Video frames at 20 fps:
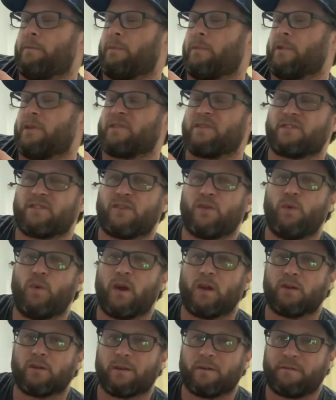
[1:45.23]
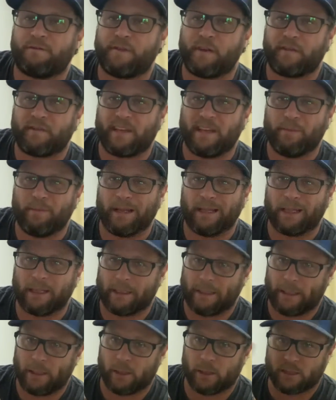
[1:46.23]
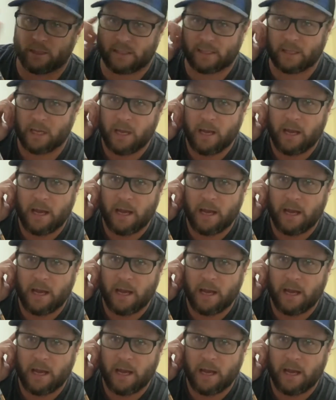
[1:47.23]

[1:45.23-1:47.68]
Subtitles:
this is 250 milliliters